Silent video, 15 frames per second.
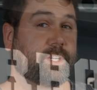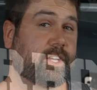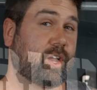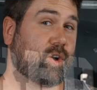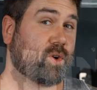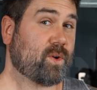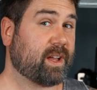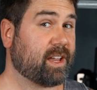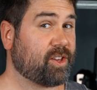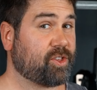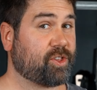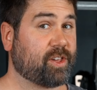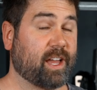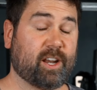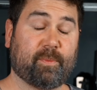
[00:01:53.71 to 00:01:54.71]

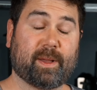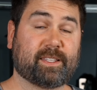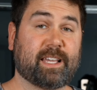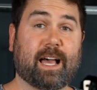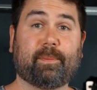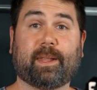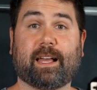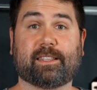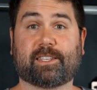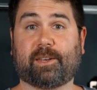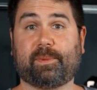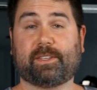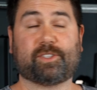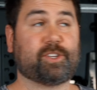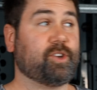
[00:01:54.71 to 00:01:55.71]
ago-ish. I know my timeline's gonna
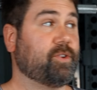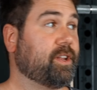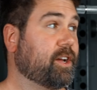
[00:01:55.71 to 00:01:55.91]
be skewed